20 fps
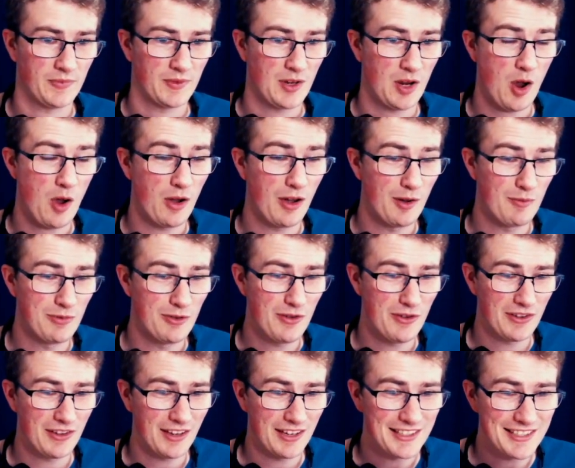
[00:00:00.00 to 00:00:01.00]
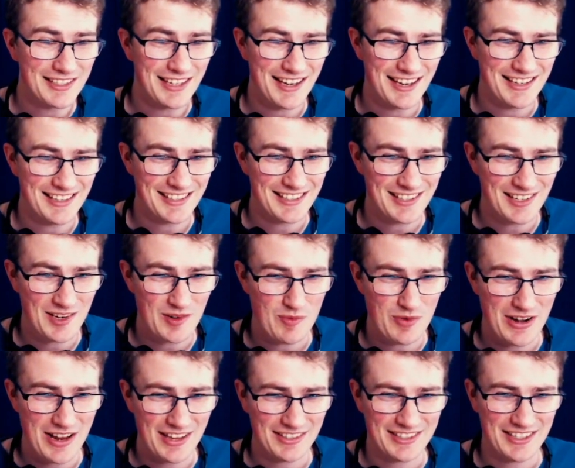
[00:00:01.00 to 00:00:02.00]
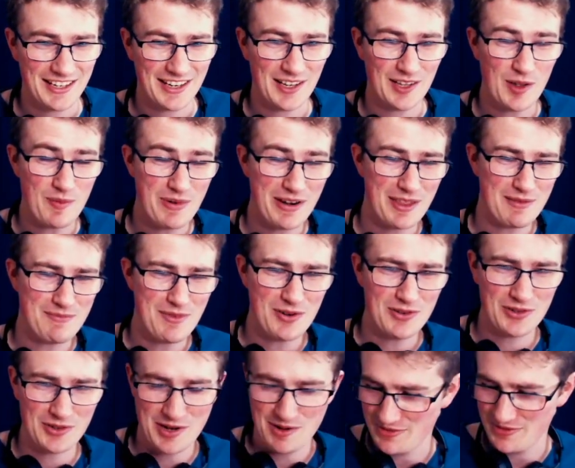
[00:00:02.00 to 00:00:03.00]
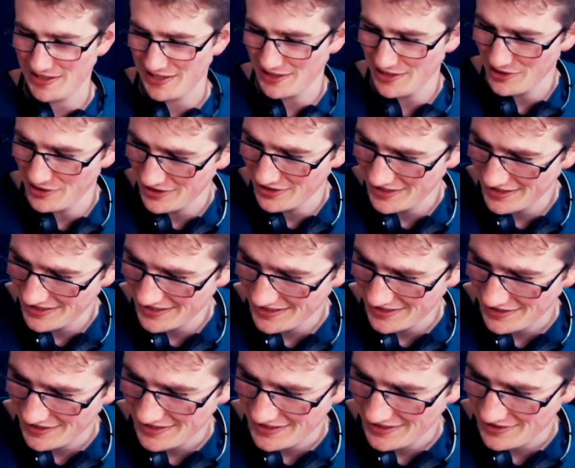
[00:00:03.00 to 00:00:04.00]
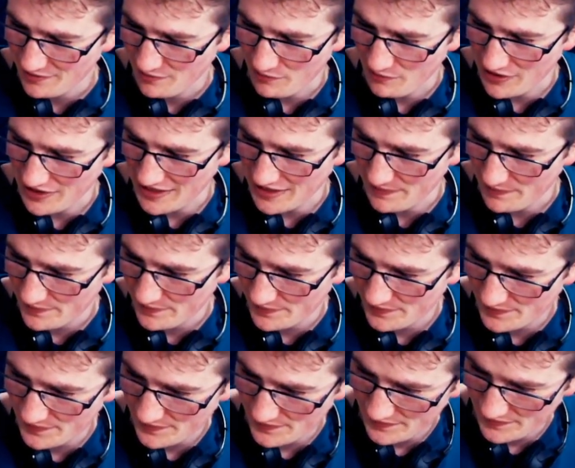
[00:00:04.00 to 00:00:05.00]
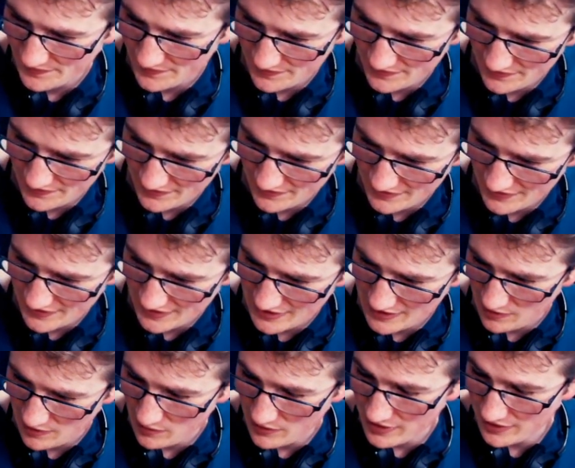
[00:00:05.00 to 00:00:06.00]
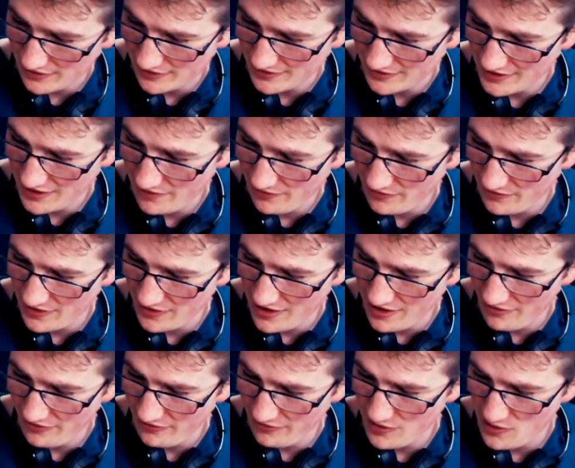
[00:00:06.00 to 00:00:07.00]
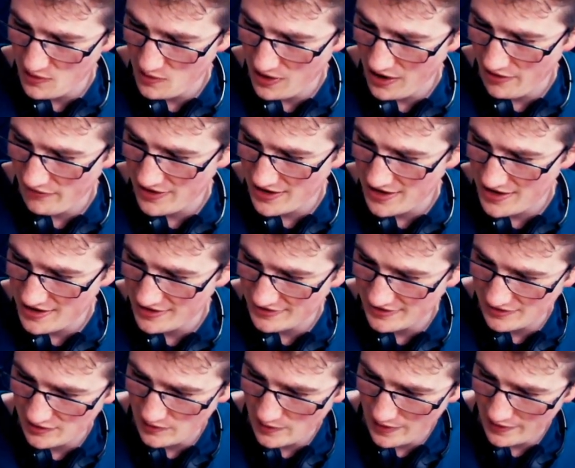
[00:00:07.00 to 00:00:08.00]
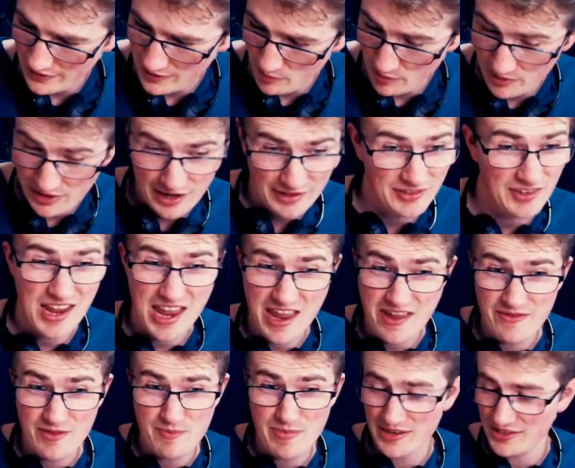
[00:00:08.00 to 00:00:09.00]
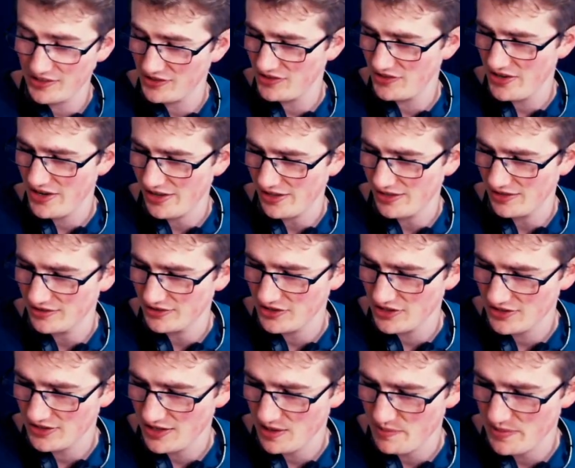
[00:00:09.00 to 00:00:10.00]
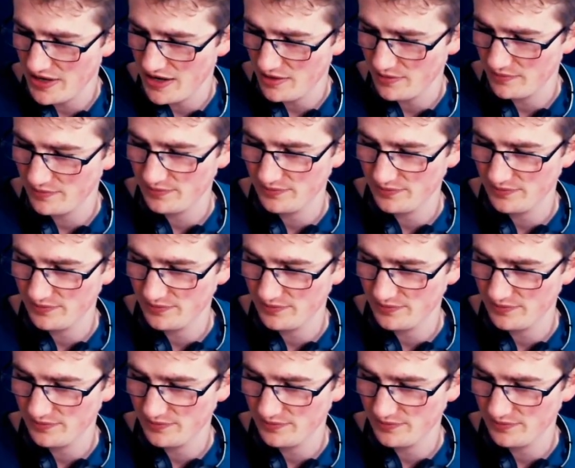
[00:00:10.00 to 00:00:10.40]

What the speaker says: Oblu says you pronounce it a lot better than most streamers. Funny. Well, if you have any hints as to how I can pronounce it even better still, just let me know.